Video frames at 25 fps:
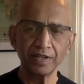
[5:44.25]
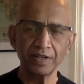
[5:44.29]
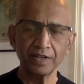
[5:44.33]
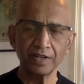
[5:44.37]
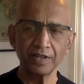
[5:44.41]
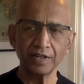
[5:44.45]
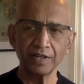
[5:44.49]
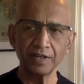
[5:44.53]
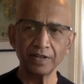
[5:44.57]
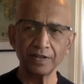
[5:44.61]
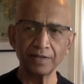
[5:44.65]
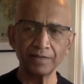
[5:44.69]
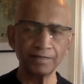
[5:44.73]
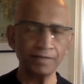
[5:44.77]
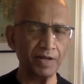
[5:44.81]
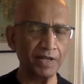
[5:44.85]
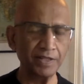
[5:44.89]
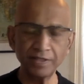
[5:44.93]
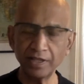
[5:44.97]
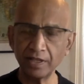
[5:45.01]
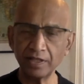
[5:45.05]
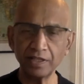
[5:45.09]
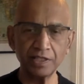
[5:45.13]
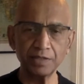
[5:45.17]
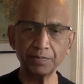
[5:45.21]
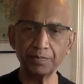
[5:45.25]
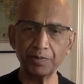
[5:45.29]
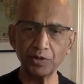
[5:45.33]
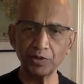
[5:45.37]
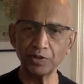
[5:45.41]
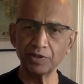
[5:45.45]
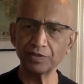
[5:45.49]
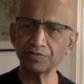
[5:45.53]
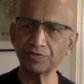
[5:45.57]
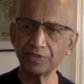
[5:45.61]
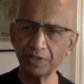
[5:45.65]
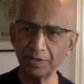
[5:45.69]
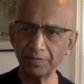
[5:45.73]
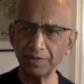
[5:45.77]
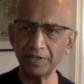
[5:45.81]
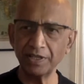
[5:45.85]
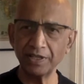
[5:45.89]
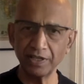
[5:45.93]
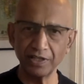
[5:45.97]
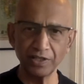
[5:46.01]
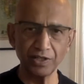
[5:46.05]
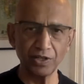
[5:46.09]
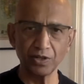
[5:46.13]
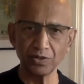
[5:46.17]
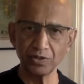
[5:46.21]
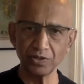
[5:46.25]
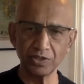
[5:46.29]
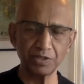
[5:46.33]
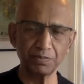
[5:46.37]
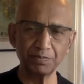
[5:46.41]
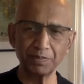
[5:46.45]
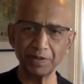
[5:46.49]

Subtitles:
And then at a point of time he announced